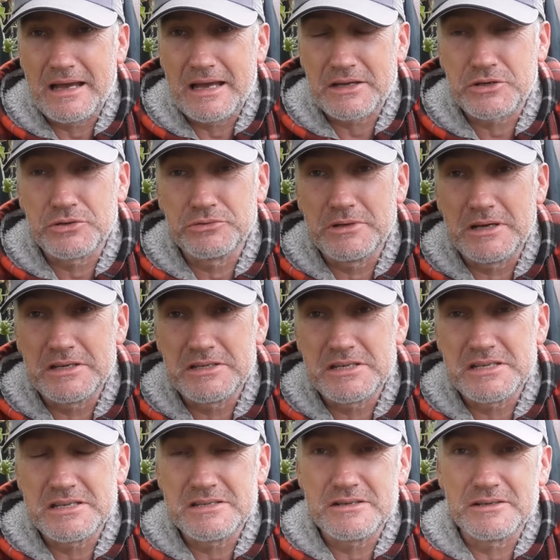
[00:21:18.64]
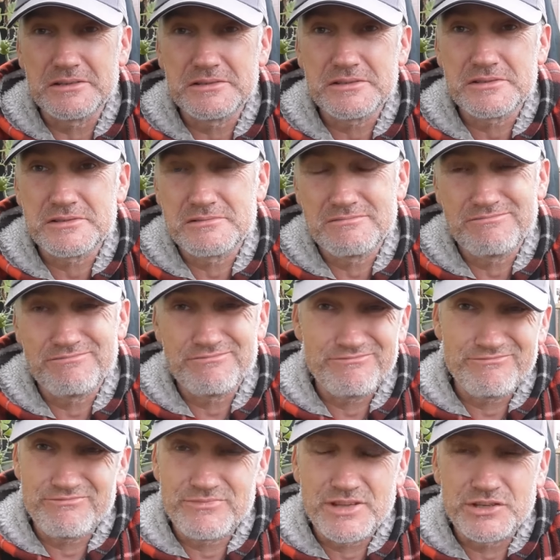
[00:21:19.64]
I couldn't. I, you know, you,
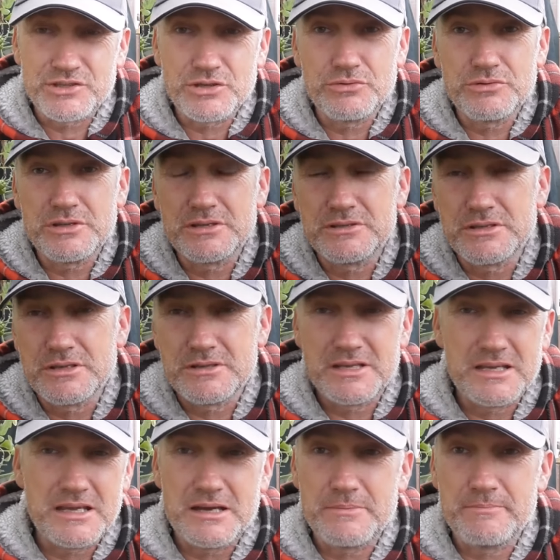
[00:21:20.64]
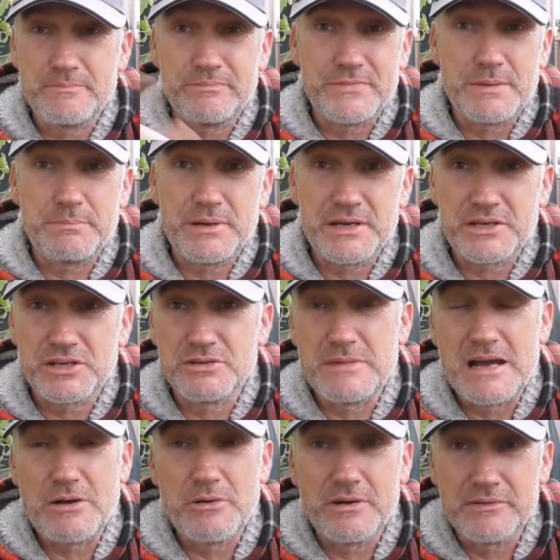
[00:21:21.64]
they do. They they um they pick them
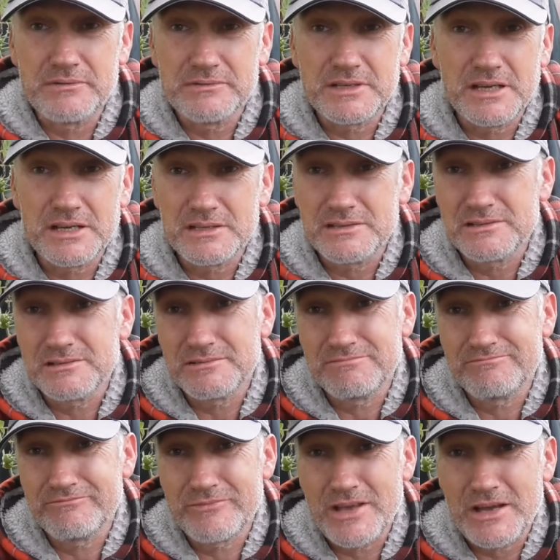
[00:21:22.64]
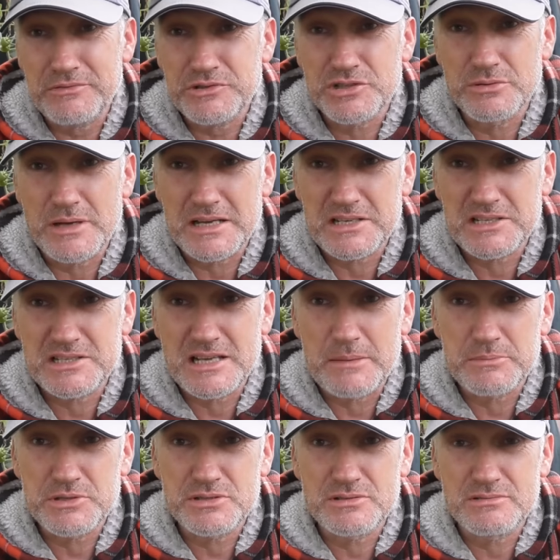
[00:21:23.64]
out, and uh, you have to
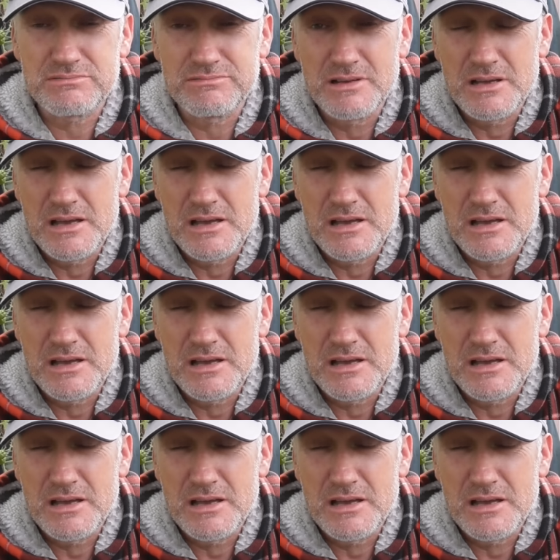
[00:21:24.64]
accept.